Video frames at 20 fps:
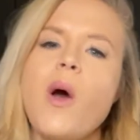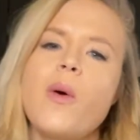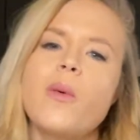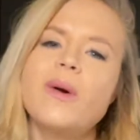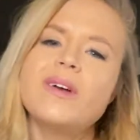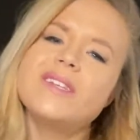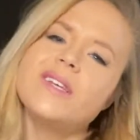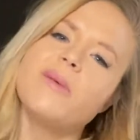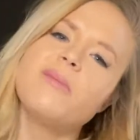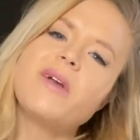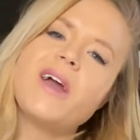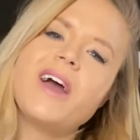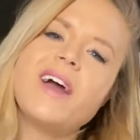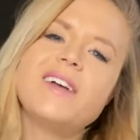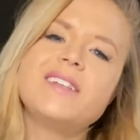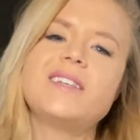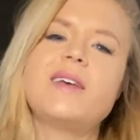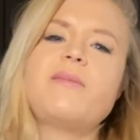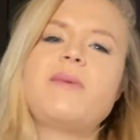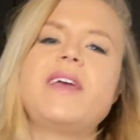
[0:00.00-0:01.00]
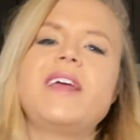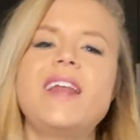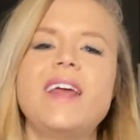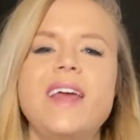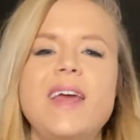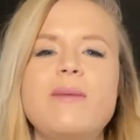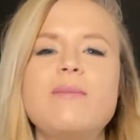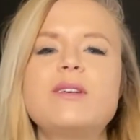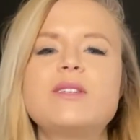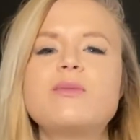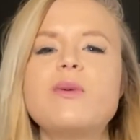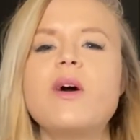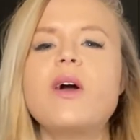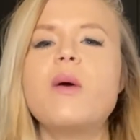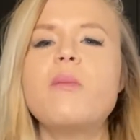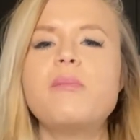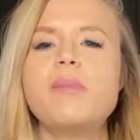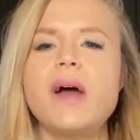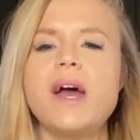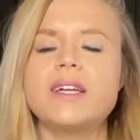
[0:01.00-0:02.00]
What's up, guys? I'm Hannah Hammis.
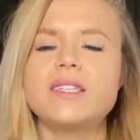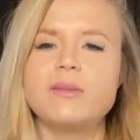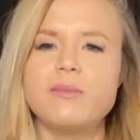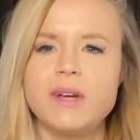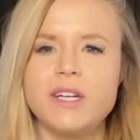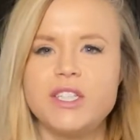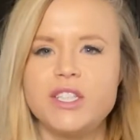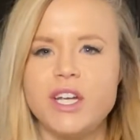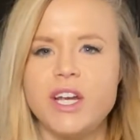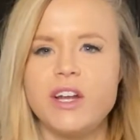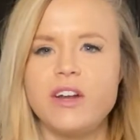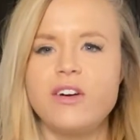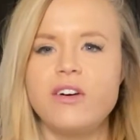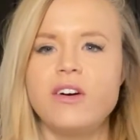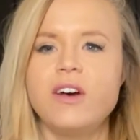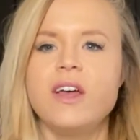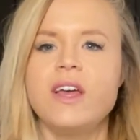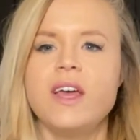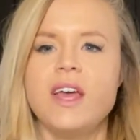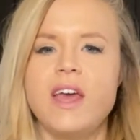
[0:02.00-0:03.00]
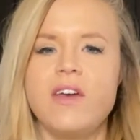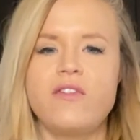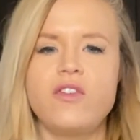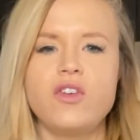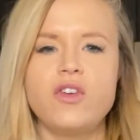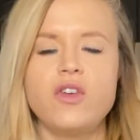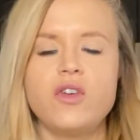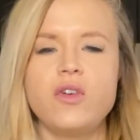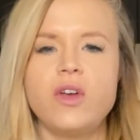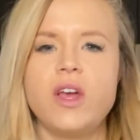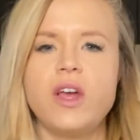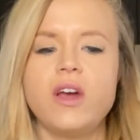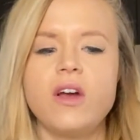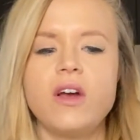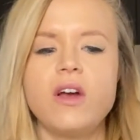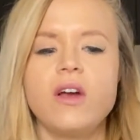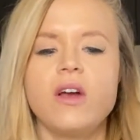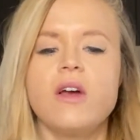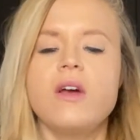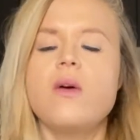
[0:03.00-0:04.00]
Welcome back to my channel. If you're new
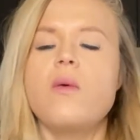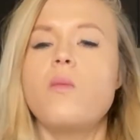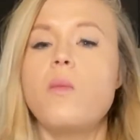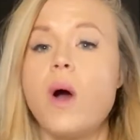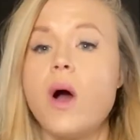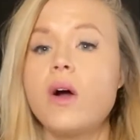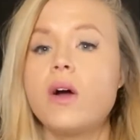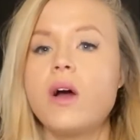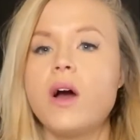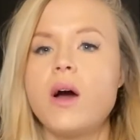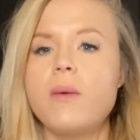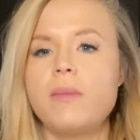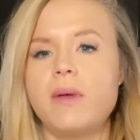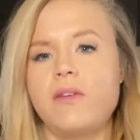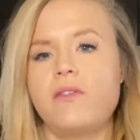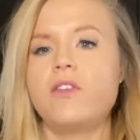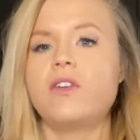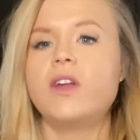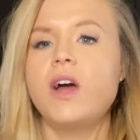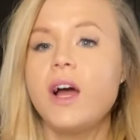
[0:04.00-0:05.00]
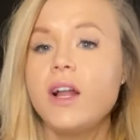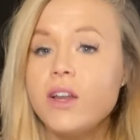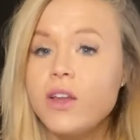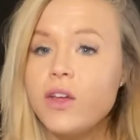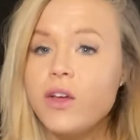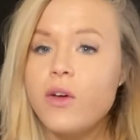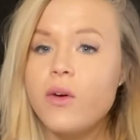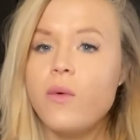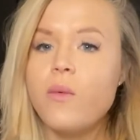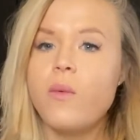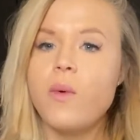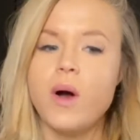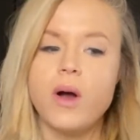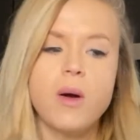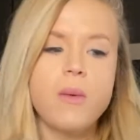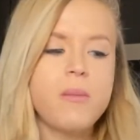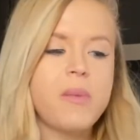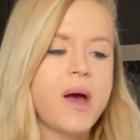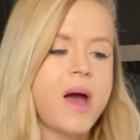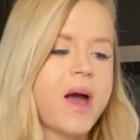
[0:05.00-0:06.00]
here, welcome. If you're not new,
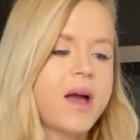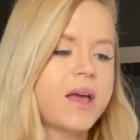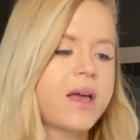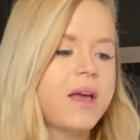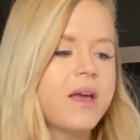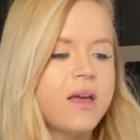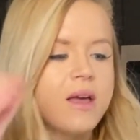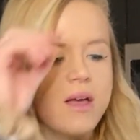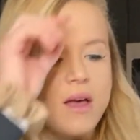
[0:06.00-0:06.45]
welcome back.